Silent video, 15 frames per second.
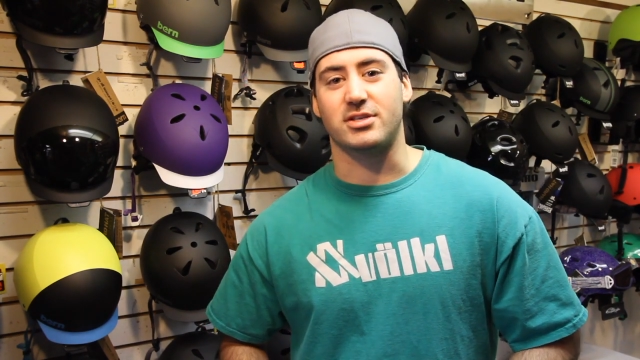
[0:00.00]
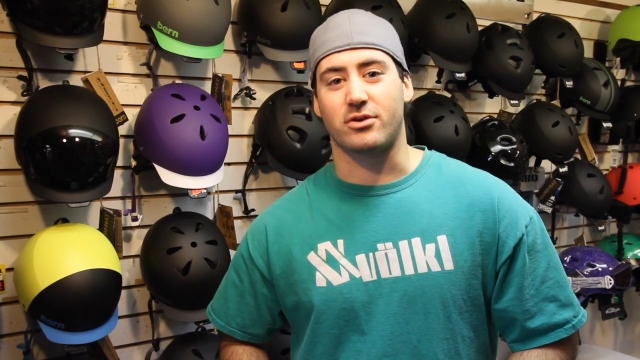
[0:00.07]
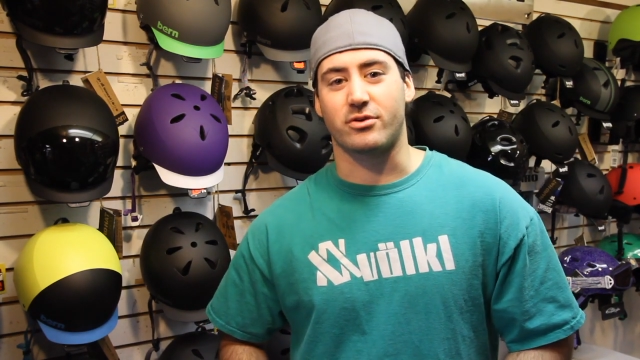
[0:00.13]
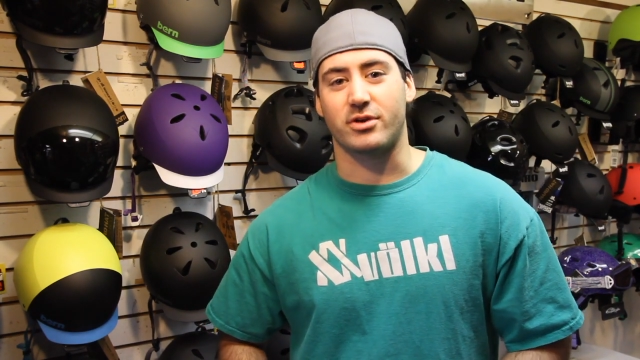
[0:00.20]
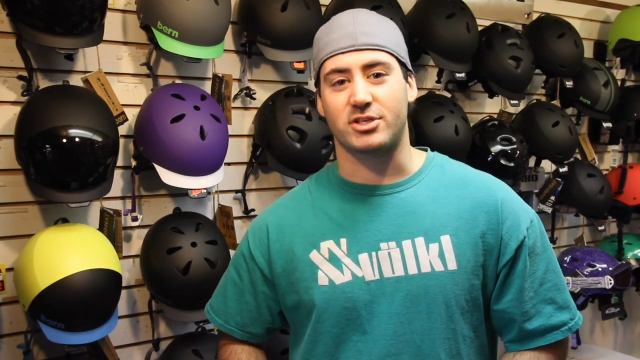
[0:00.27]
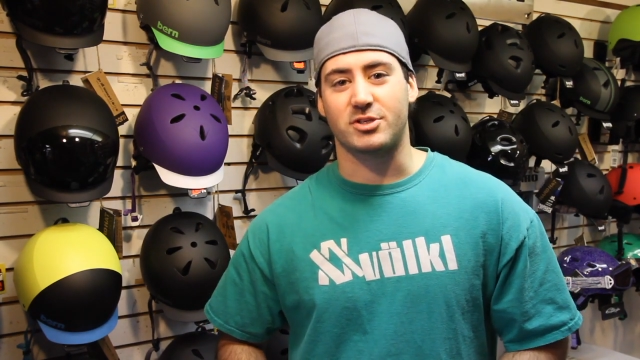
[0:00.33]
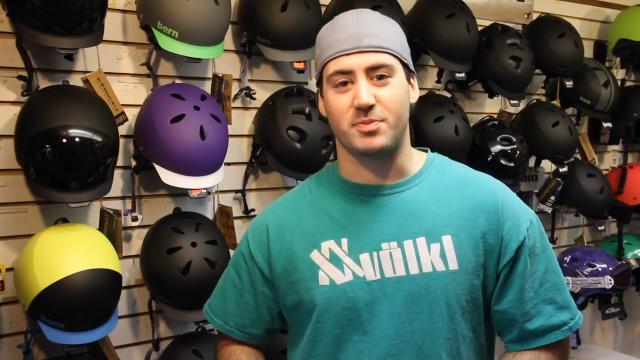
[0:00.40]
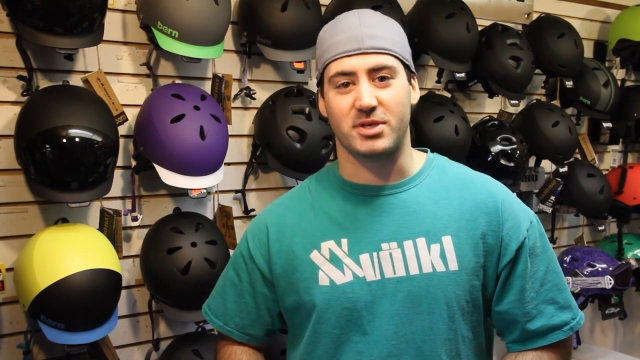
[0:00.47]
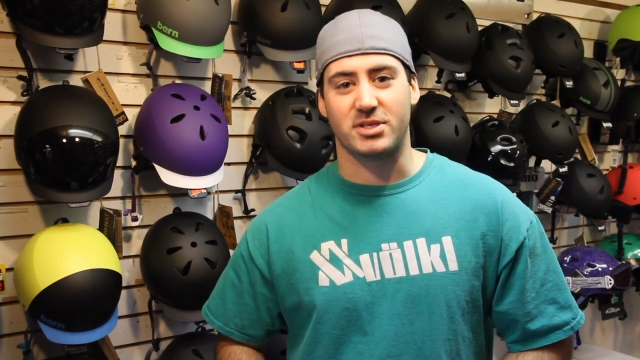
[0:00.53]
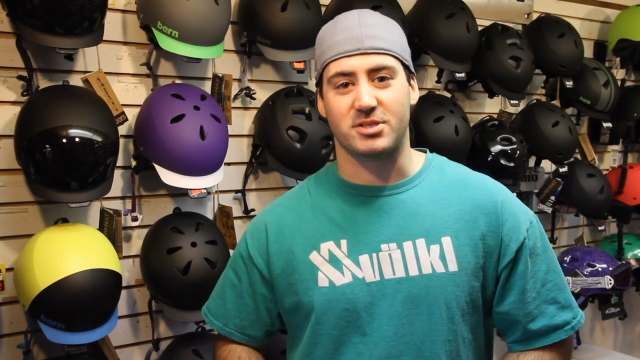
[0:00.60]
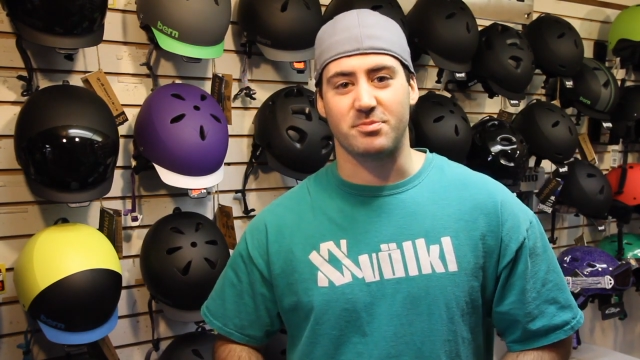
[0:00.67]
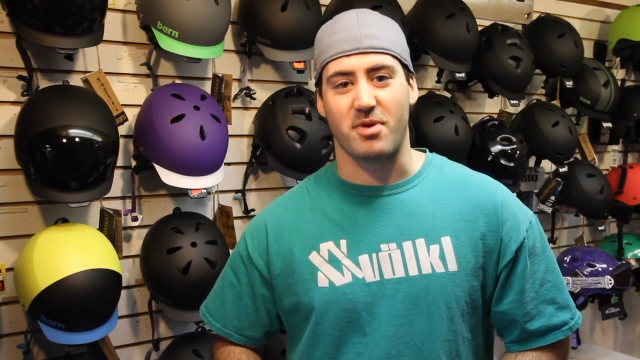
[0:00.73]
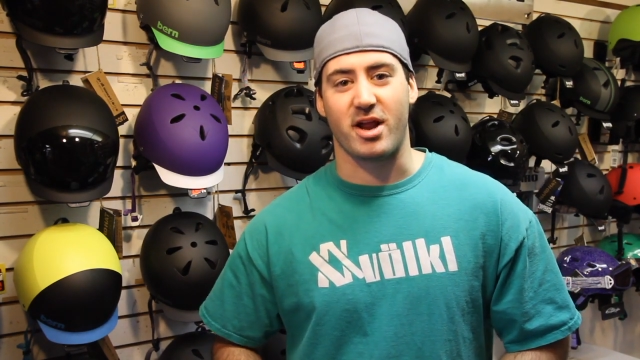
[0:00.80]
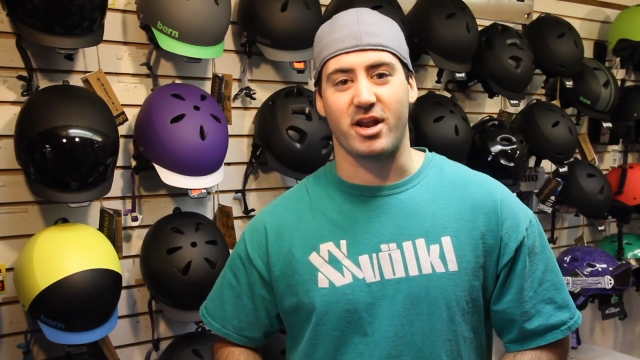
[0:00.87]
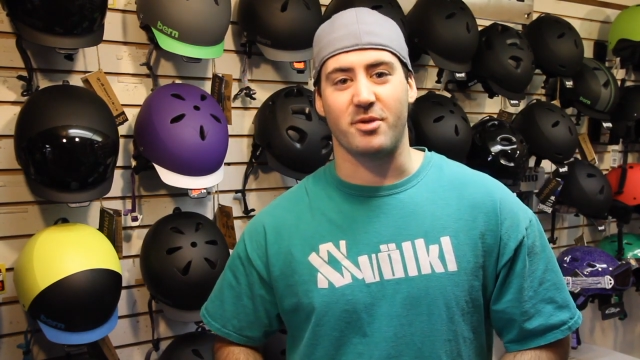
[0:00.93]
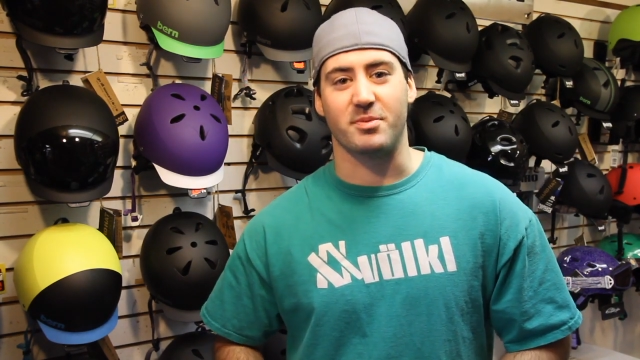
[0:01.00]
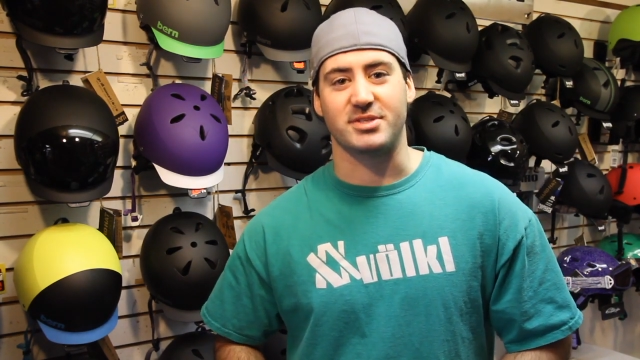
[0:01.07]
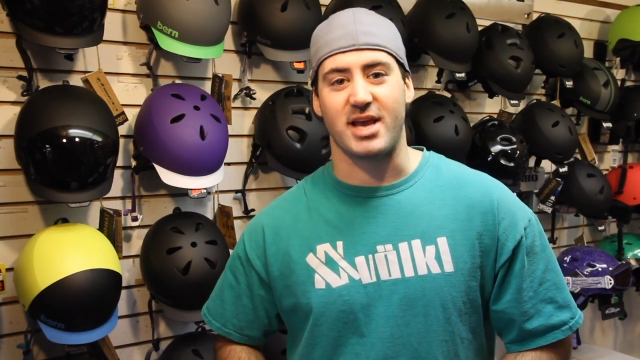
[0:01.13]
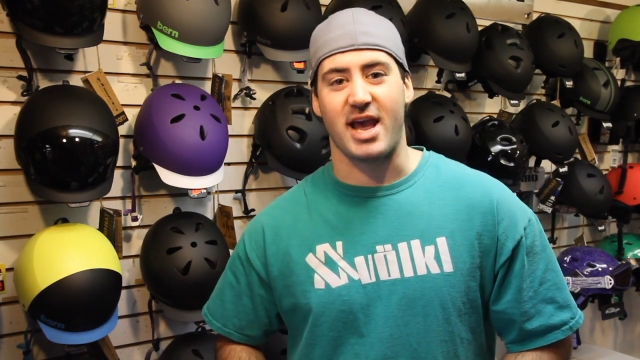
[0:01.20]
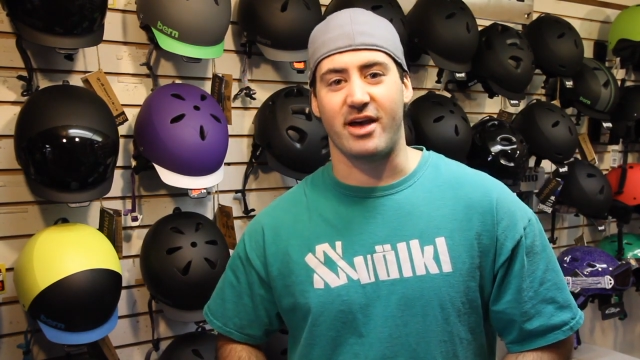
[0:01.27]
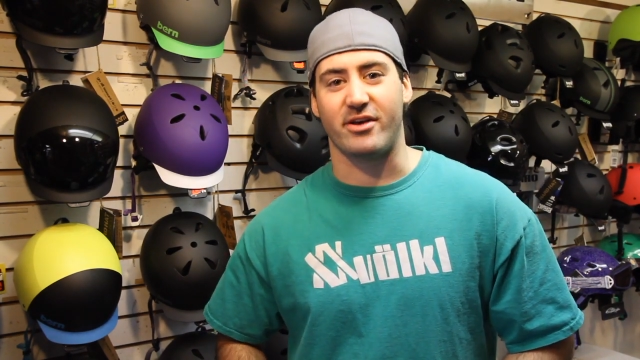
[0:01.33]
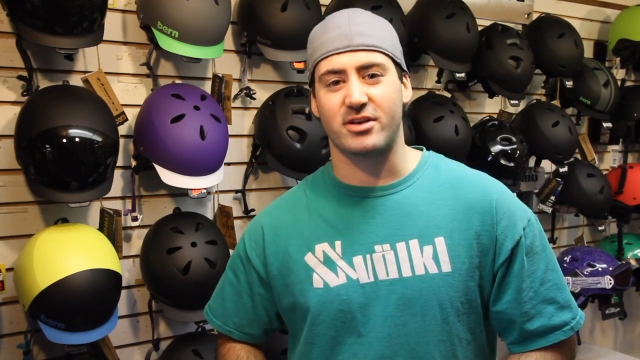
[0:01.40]
of Christmas. My name is
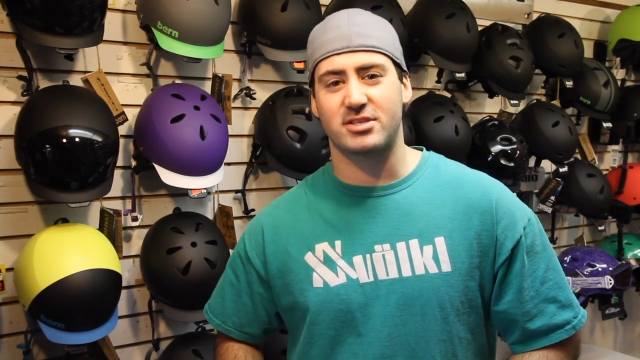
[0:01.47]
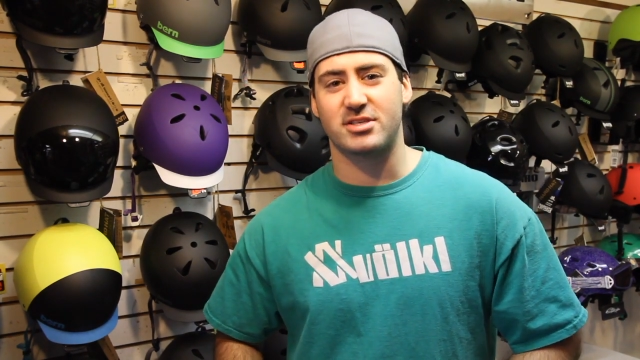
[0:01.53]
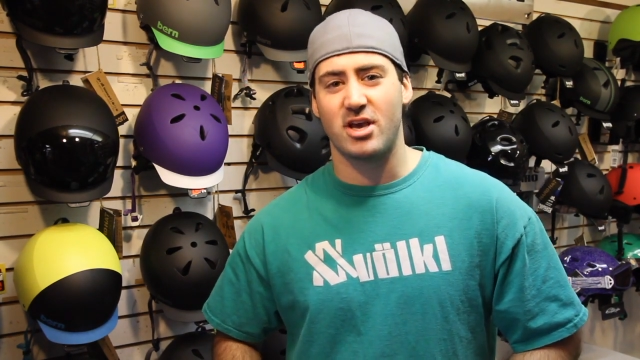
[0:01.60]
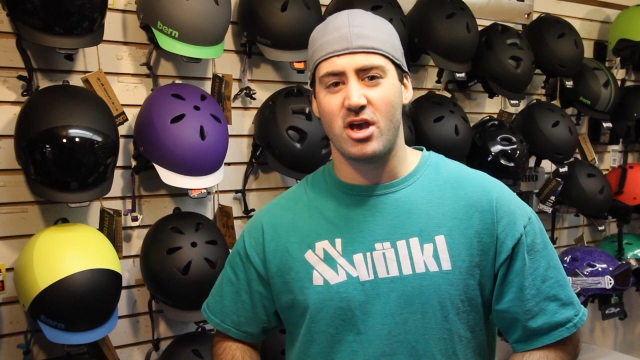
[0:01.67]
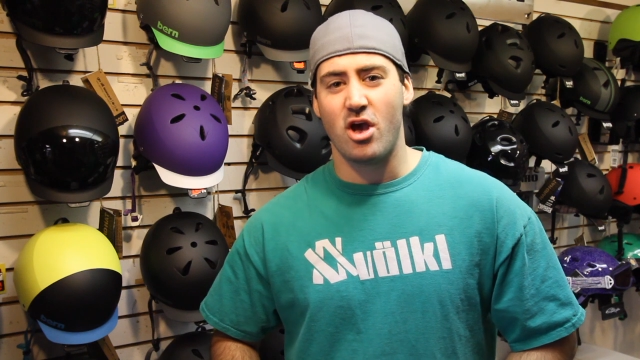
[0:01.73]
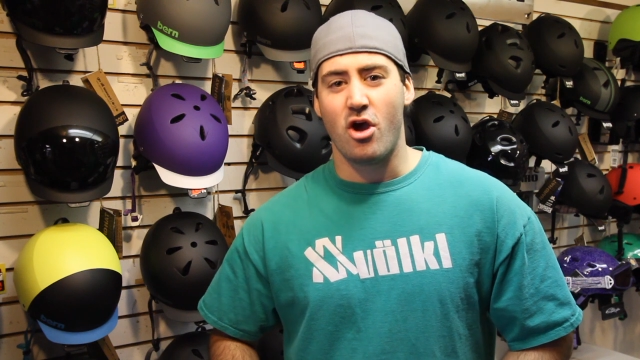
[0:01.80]
Alex.